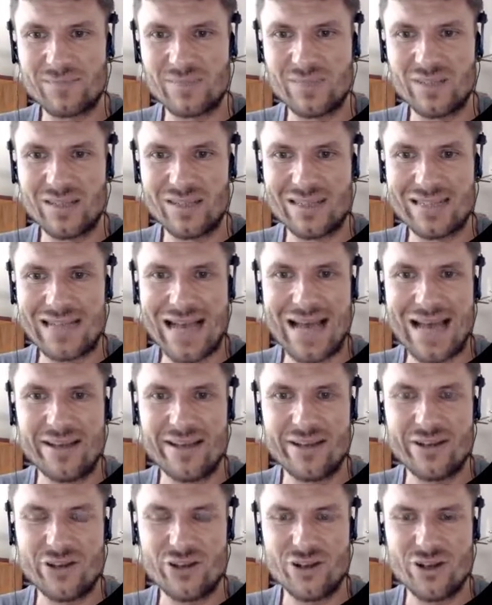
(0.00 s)
that's
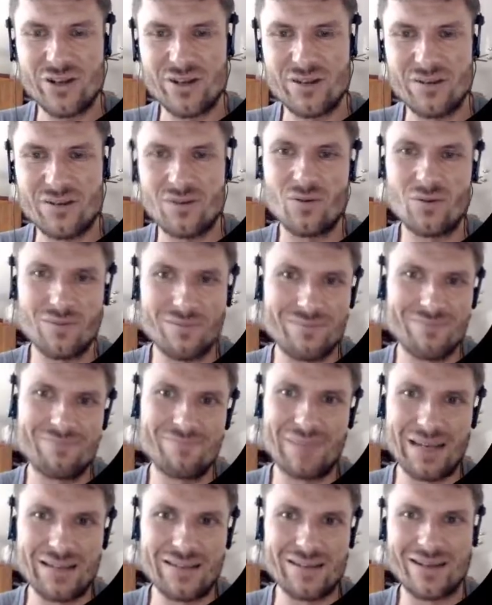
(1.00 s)
attached, or
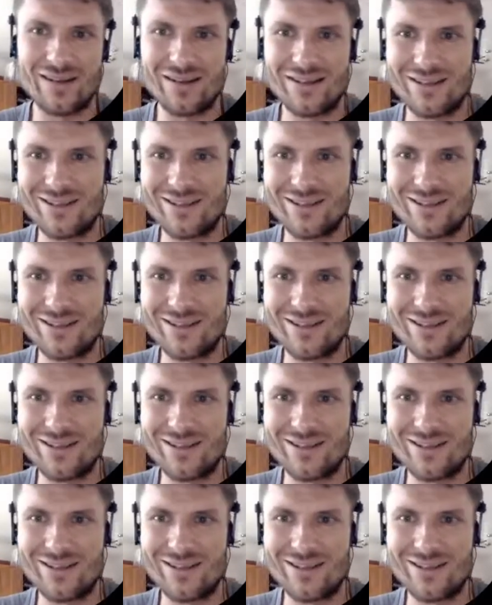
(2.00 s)
basically